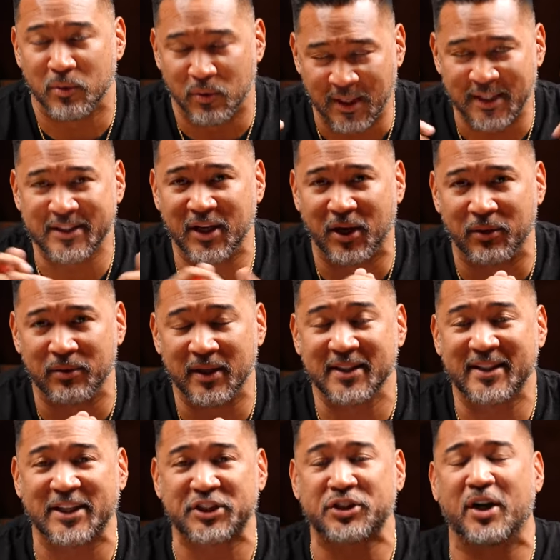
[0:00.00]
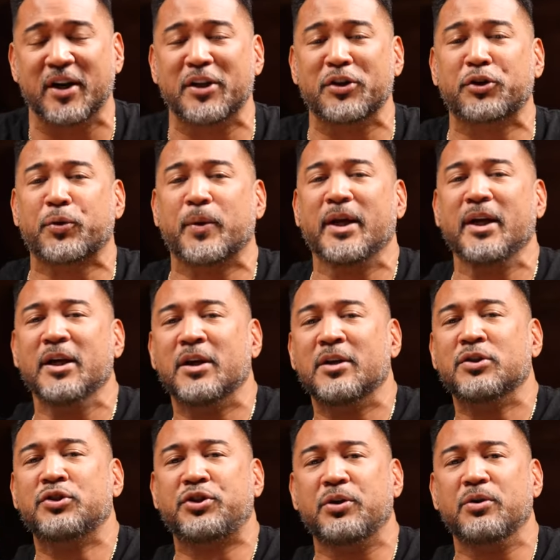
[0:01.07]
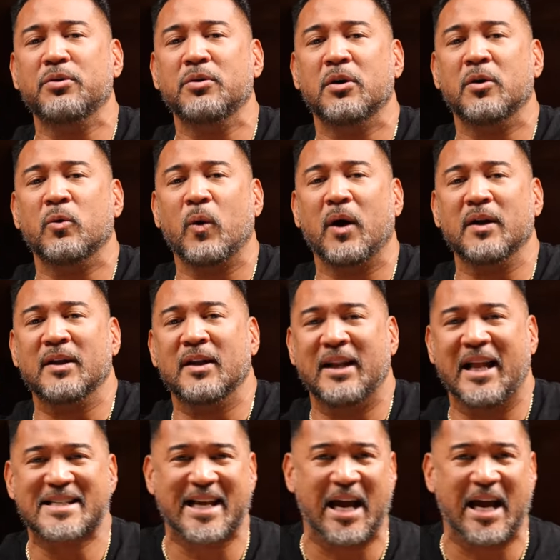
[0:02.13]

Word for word: Let's go. Let's get started in three, two, one. Let's